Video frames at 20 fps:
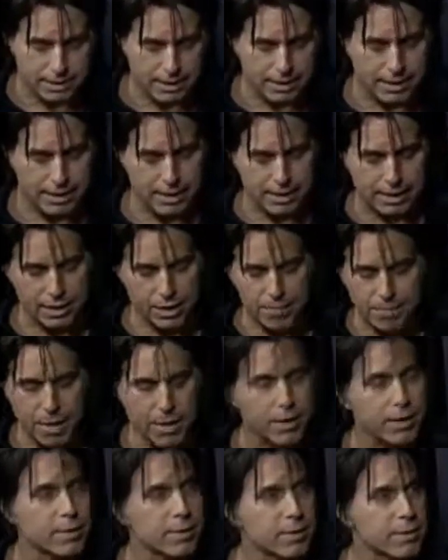
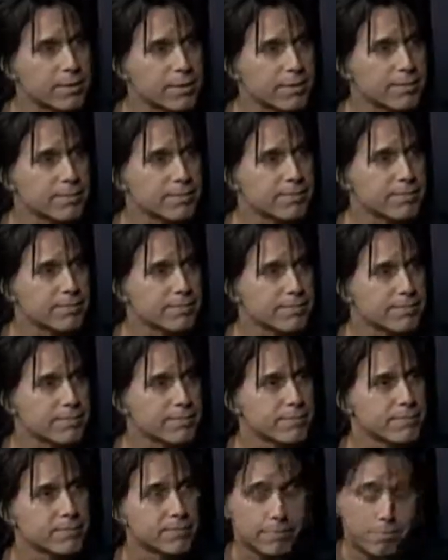Alex Jones is a controversial
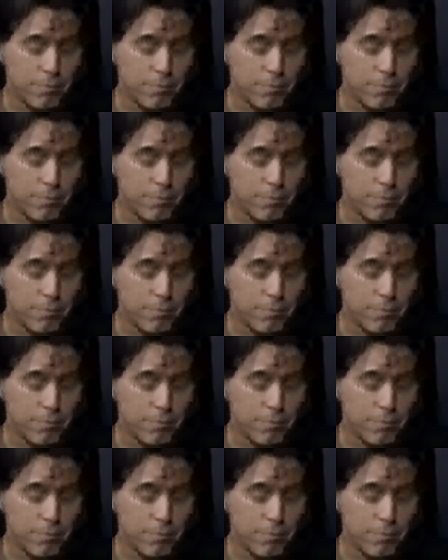figure.